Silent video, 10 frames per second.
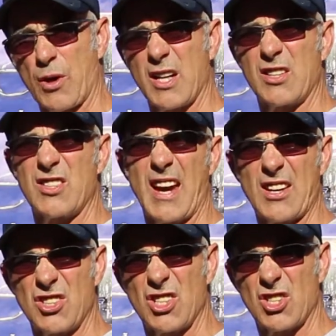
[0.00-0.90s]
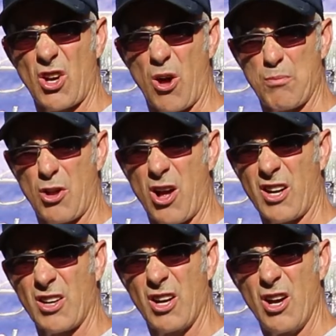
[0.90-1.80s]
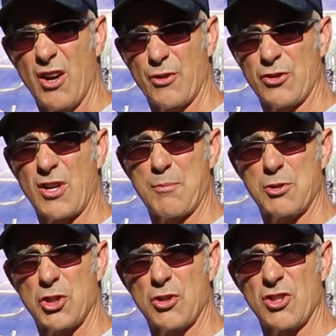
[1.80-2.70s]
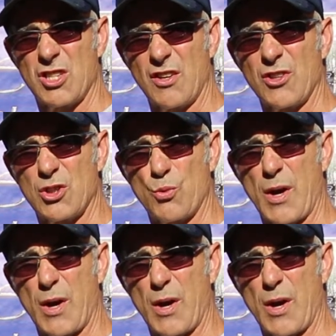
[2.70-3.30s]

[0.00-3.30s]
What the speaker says: we're going to test the salt block for temperature to see if it's